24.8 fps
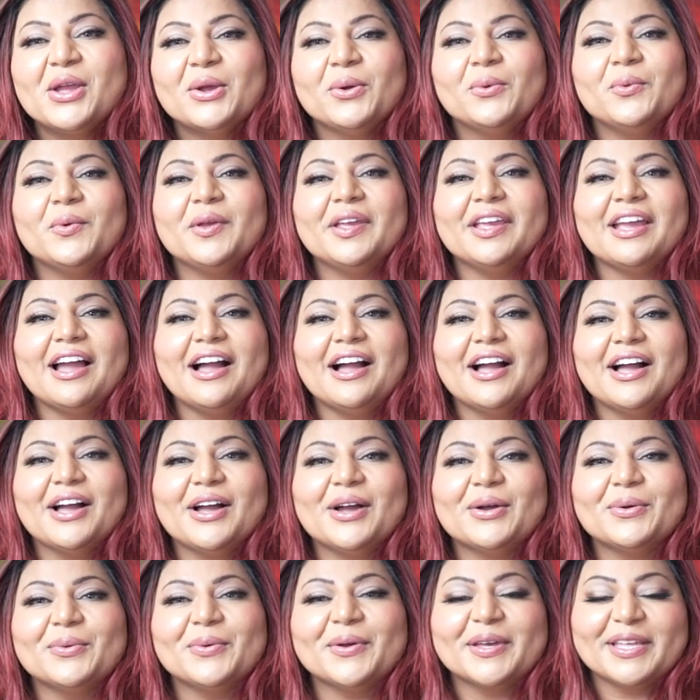We
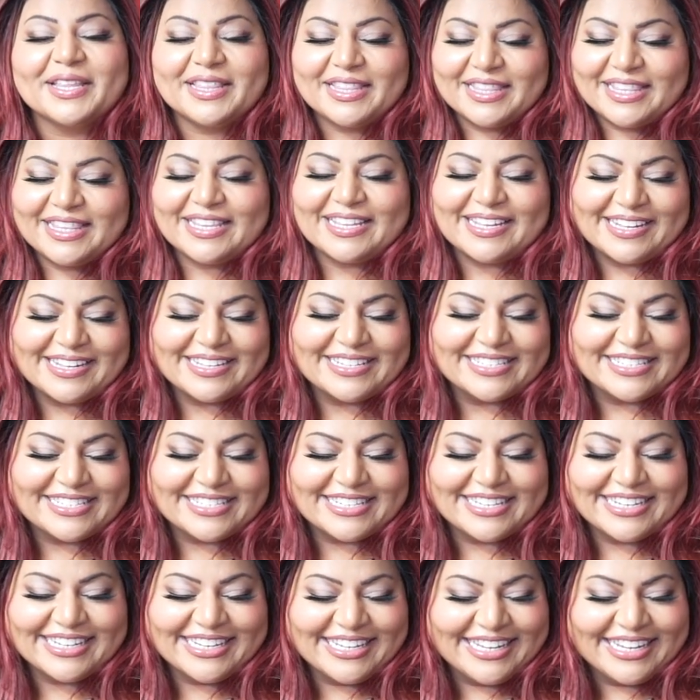are with
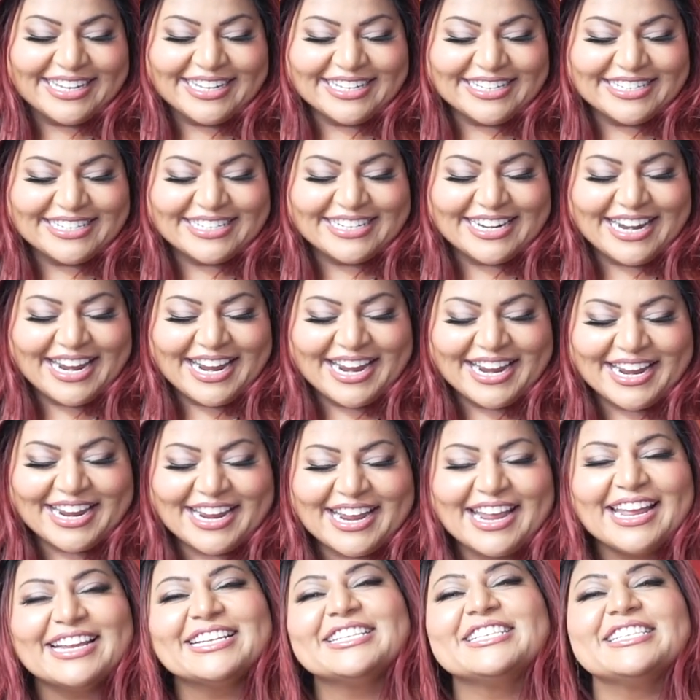Zakiyya
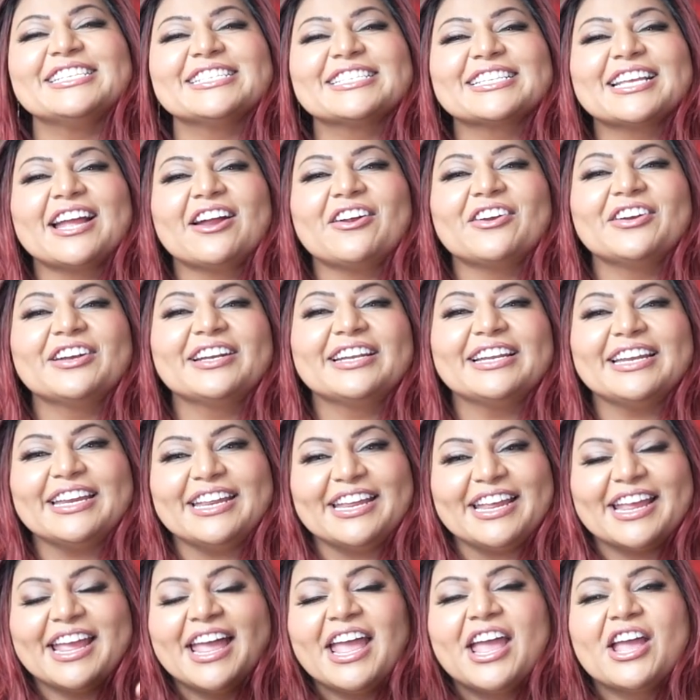today and she's
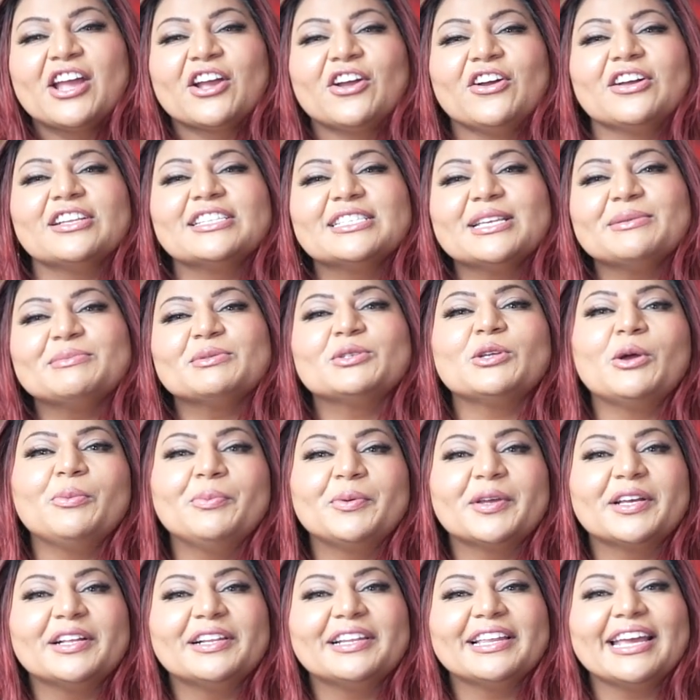currently got some
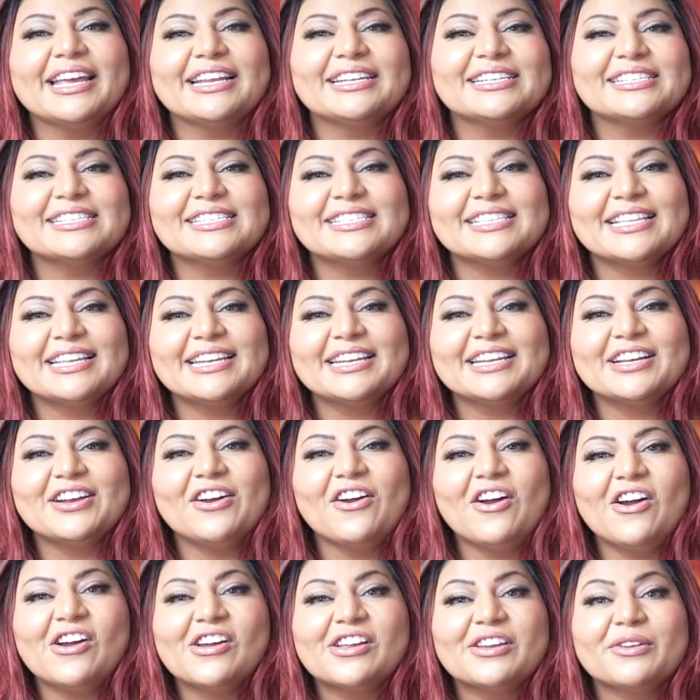topical anesthetic
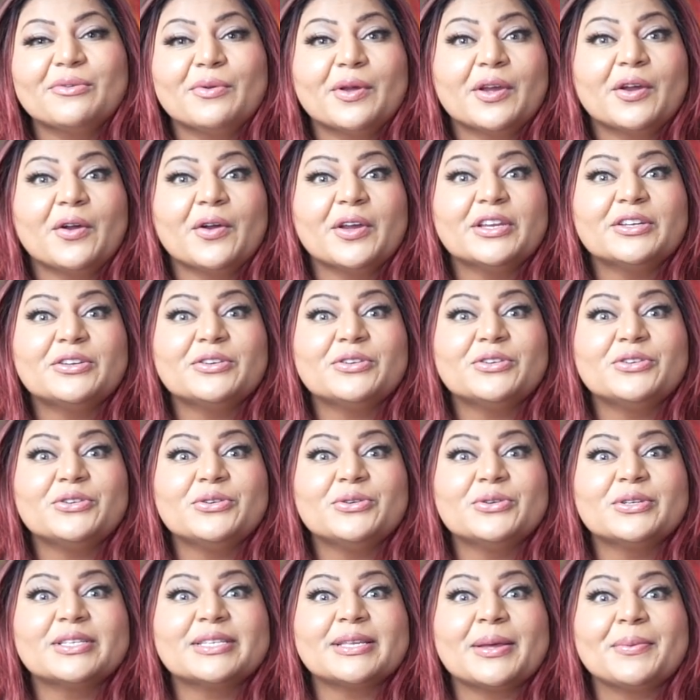on. We're going to
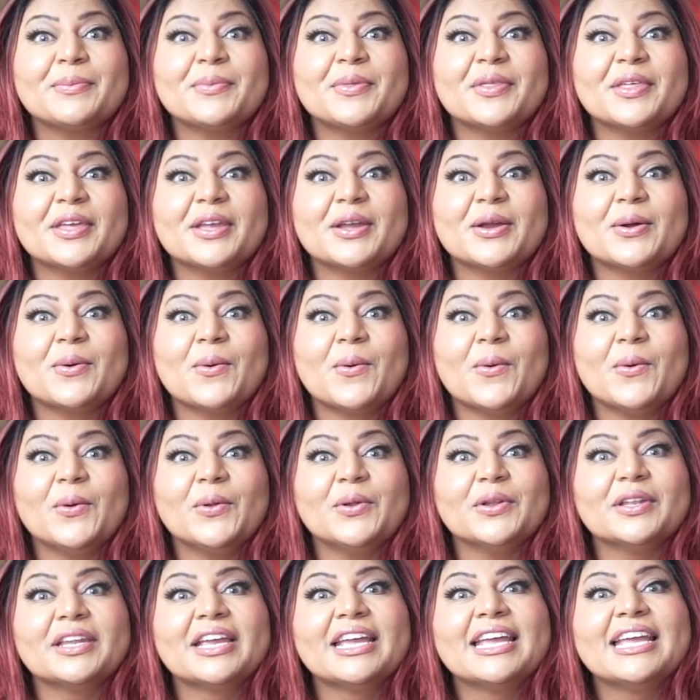do something
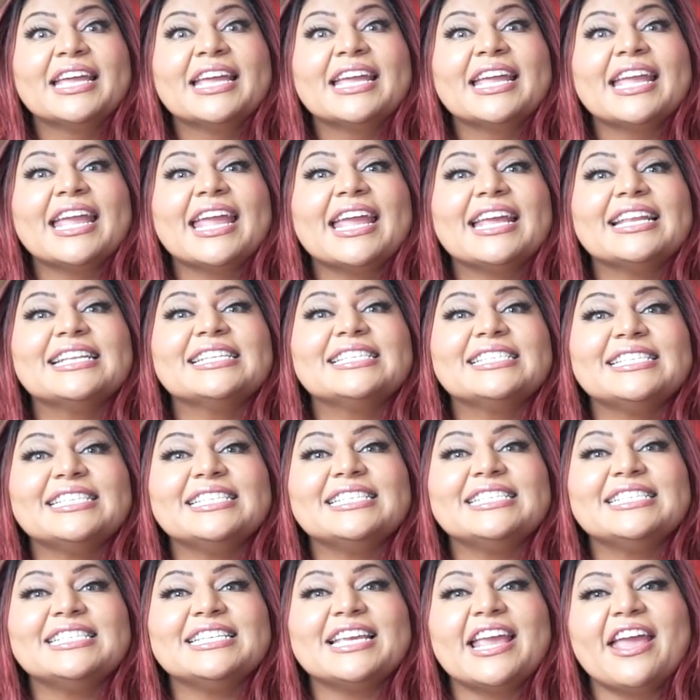called
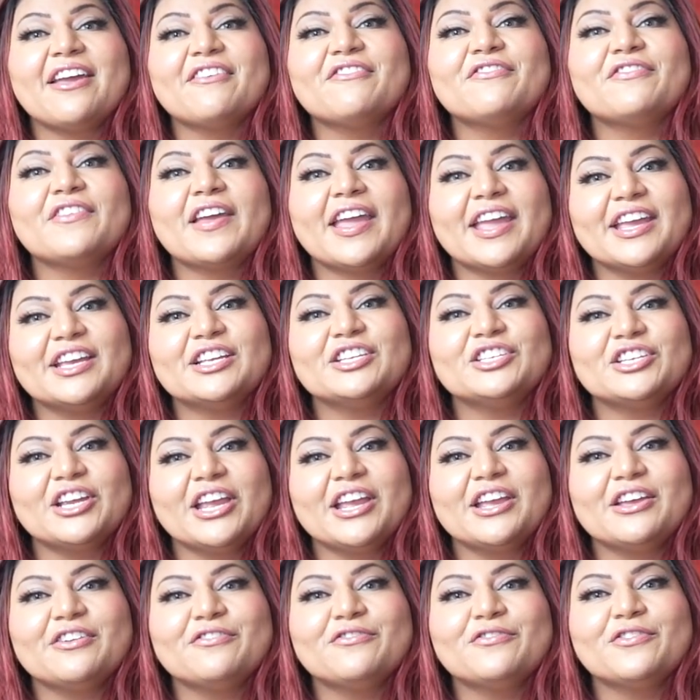NCTF
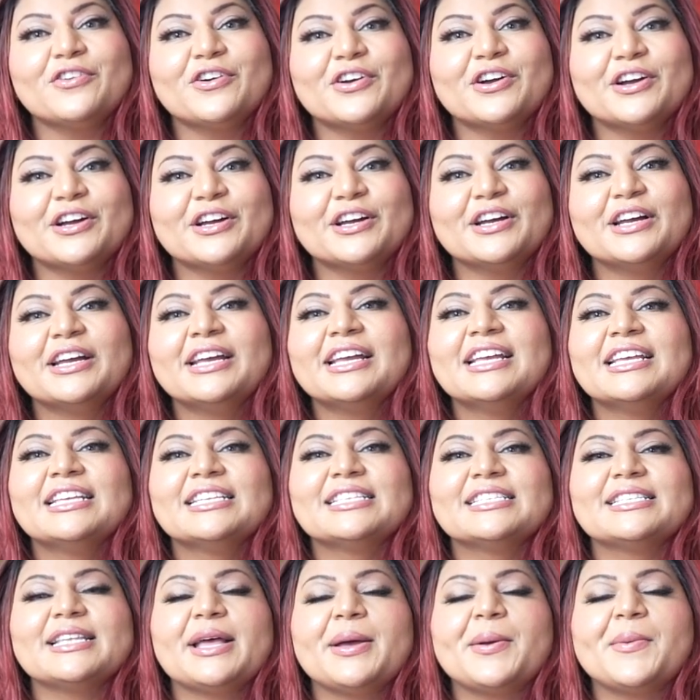HA for her,
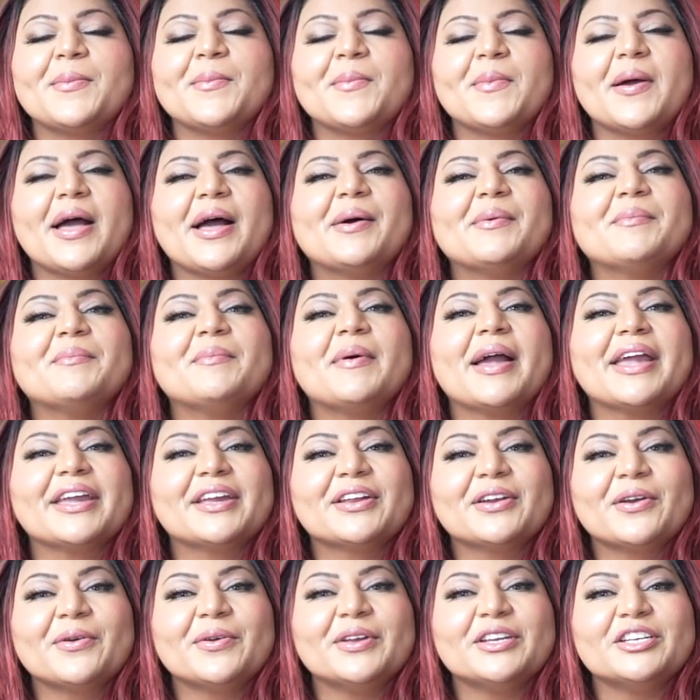some
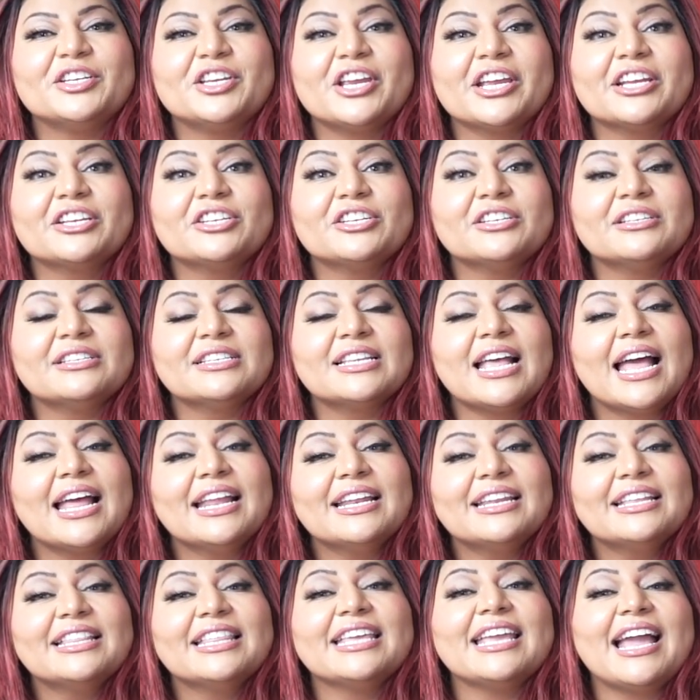micro injections
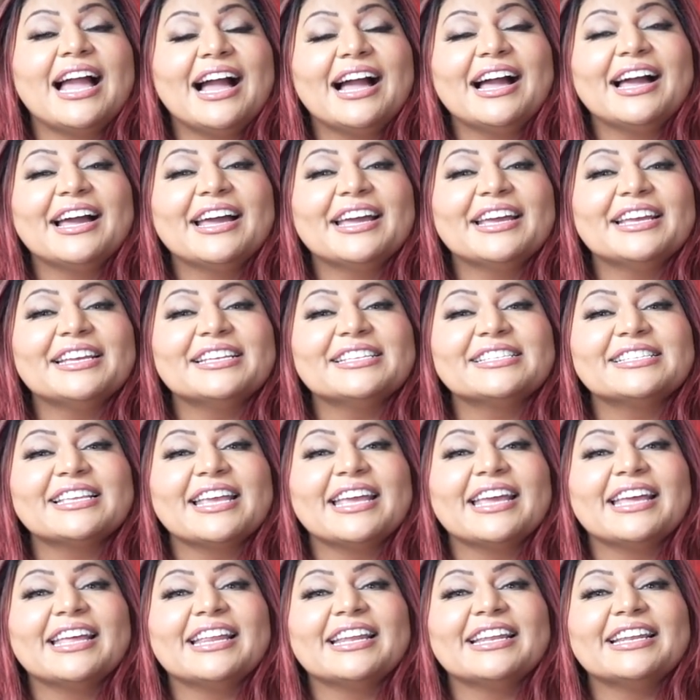under the eyes
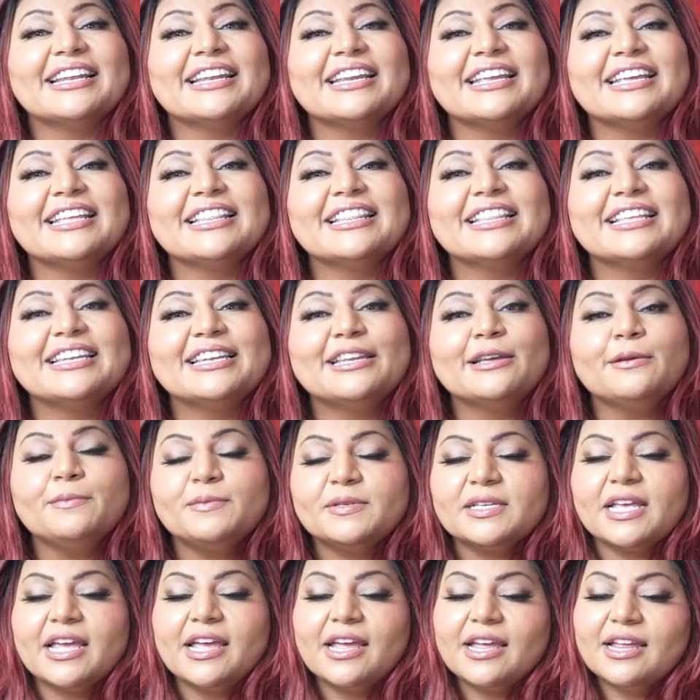and in the lips.
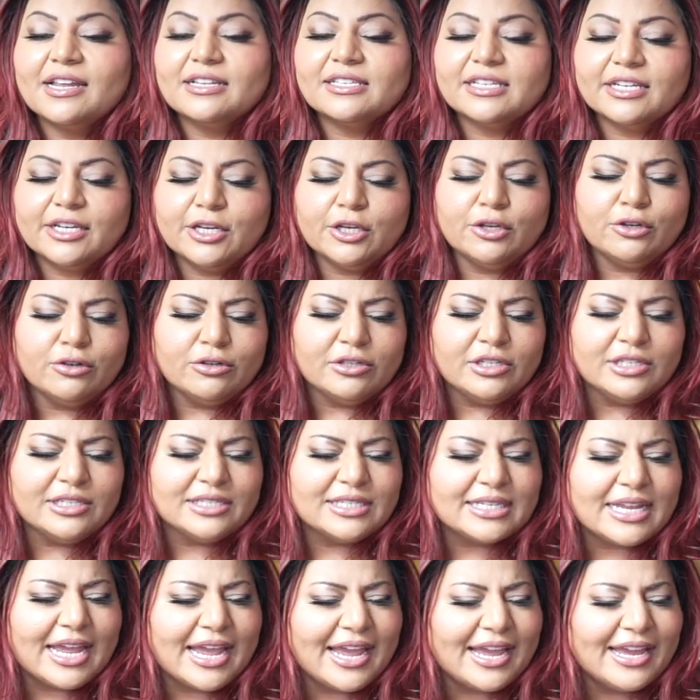And Zakiyya, you just
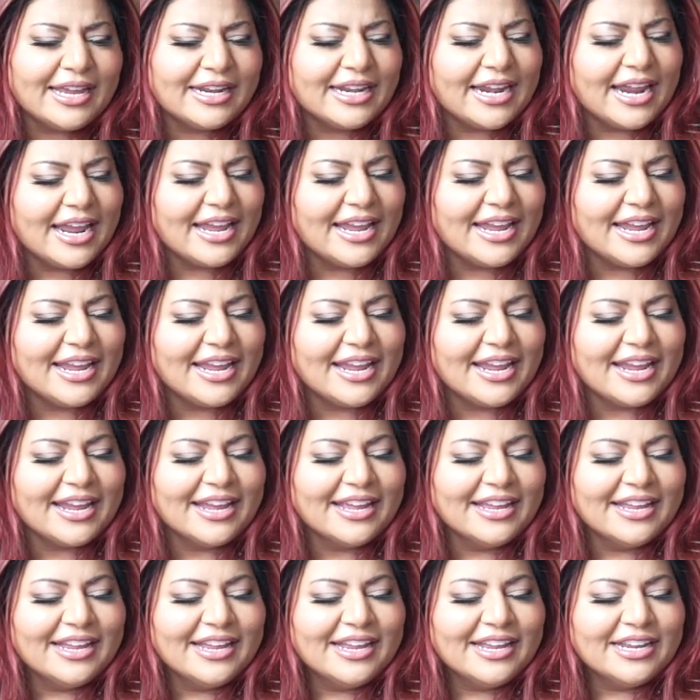had a
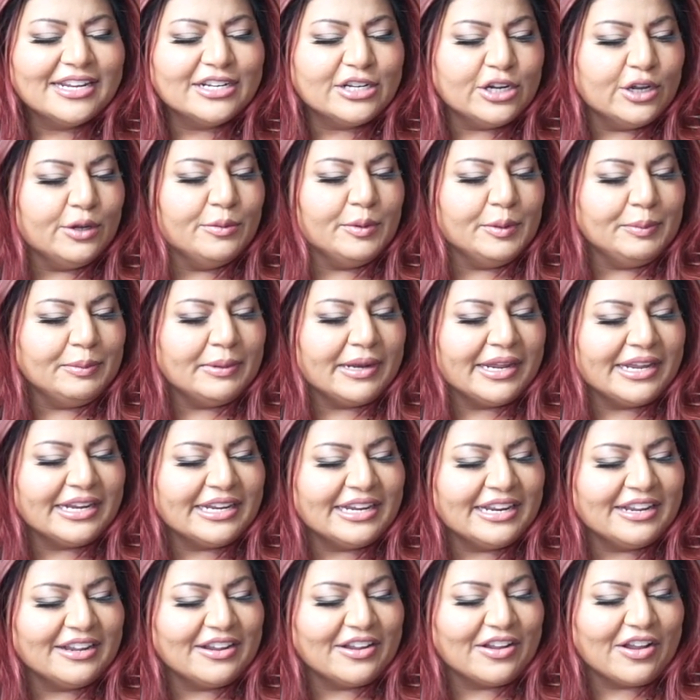
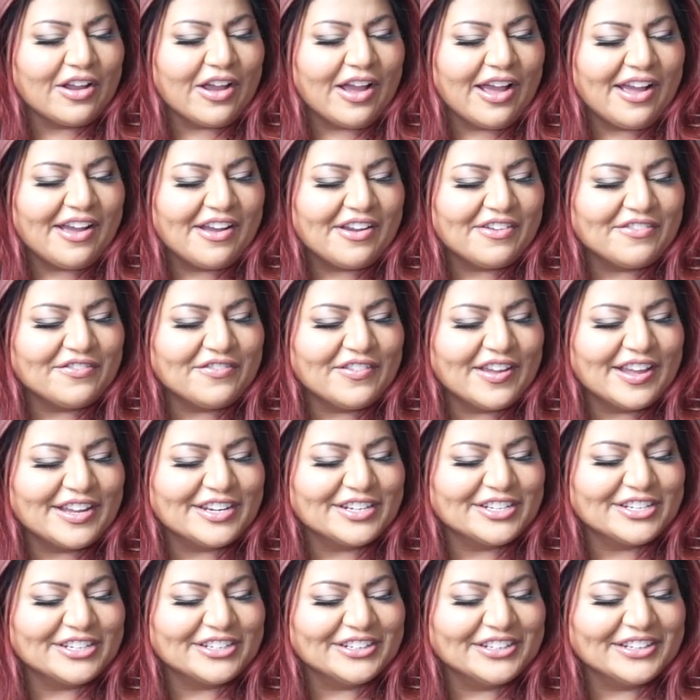dermaplaning
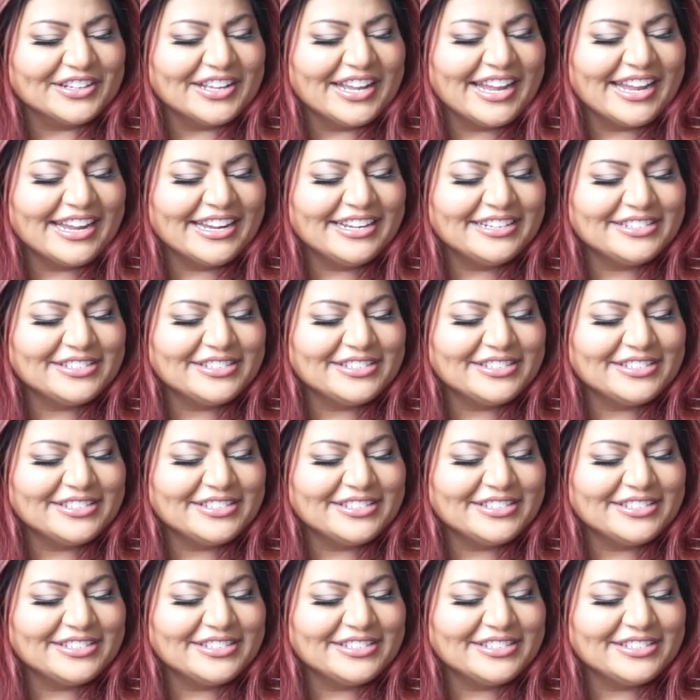facial, hey?